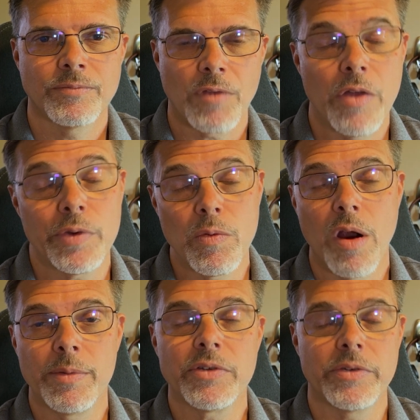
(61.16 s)
Other
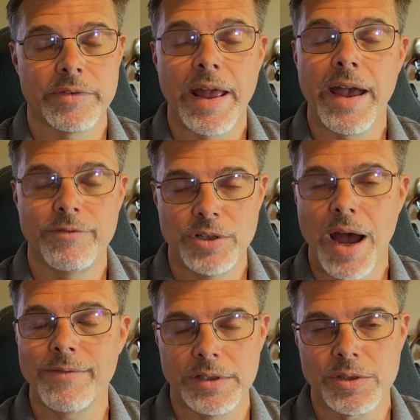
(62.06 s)
requirements is to have
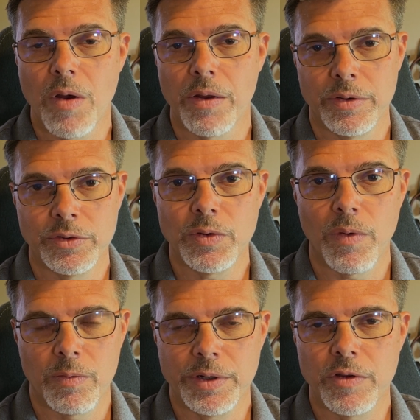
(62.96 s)
Java installed into
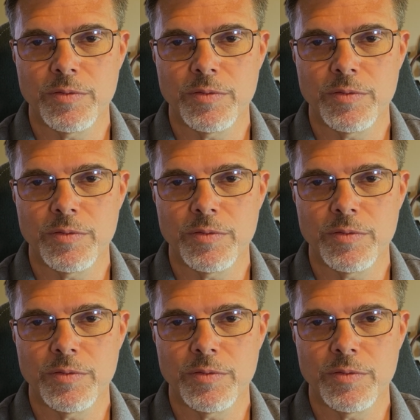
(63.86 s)
our Windows